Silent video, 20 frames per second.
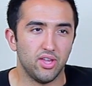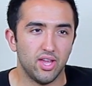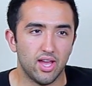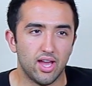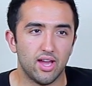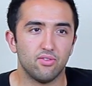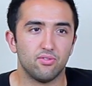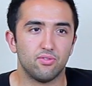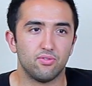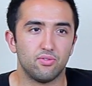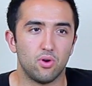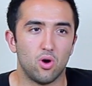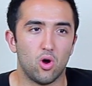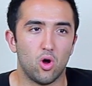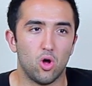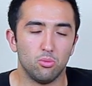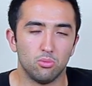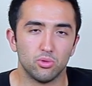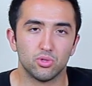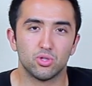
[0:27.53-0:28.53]
have
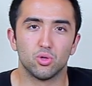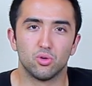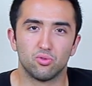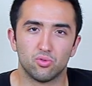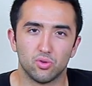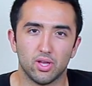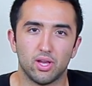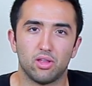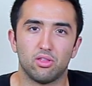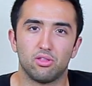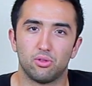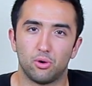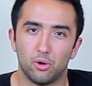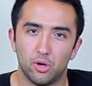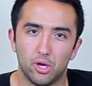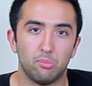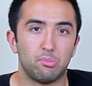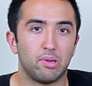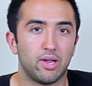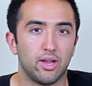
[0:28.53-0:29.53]
almost over like
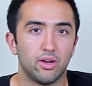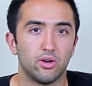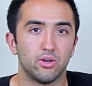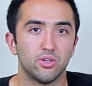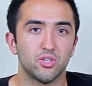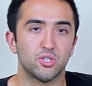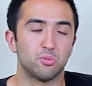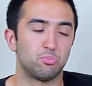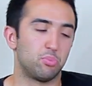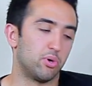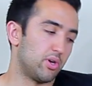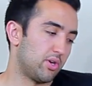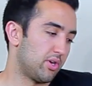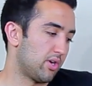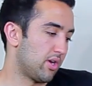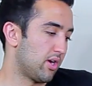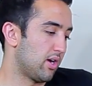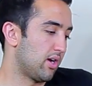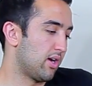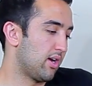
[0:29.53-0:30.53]
30 pairs, but
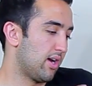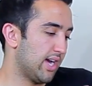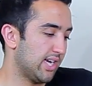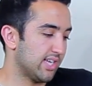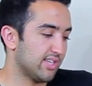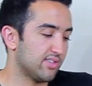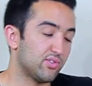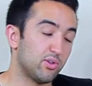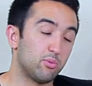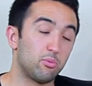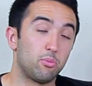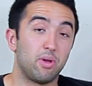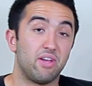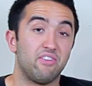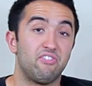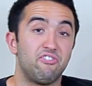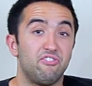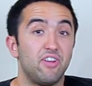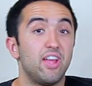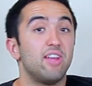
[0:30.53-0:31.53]
I have some of my
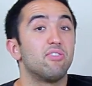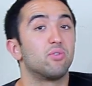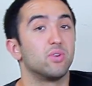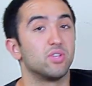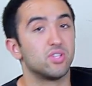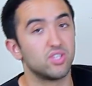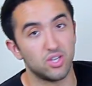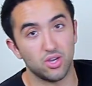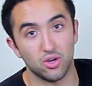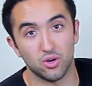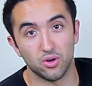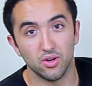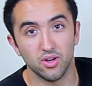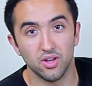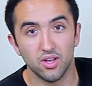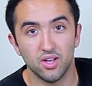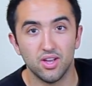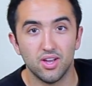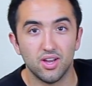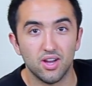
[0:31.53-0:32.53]
favorites here
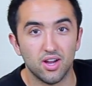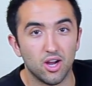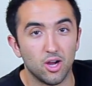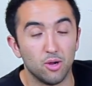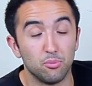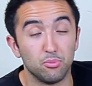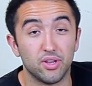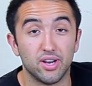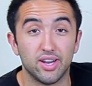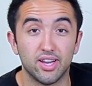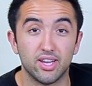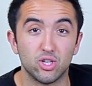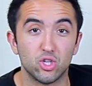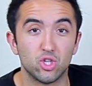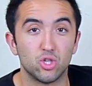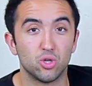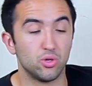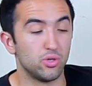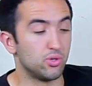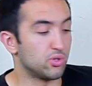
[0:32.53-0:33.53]
that I can
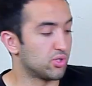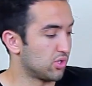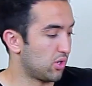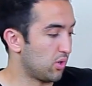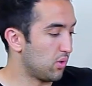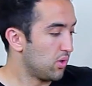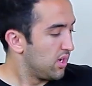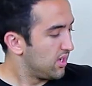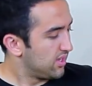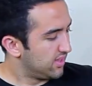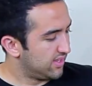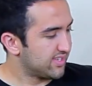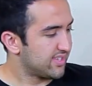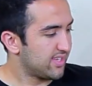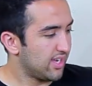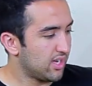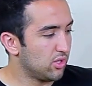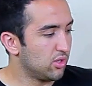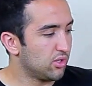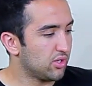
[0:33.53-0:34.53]
show you. So let's
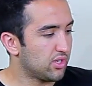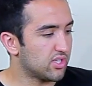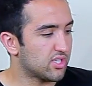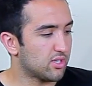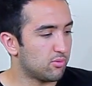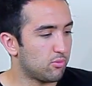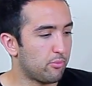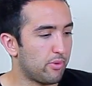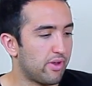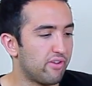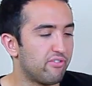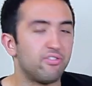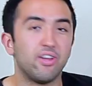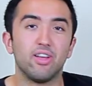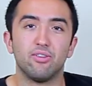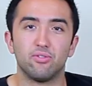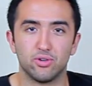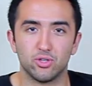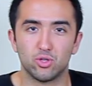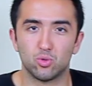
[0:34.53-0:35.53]
take a look at some of my
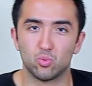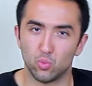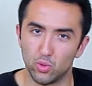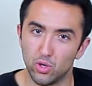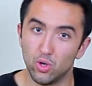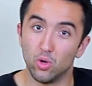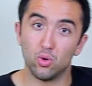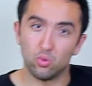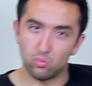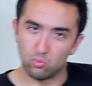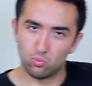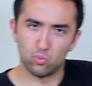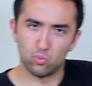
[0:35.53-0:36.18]
favorites real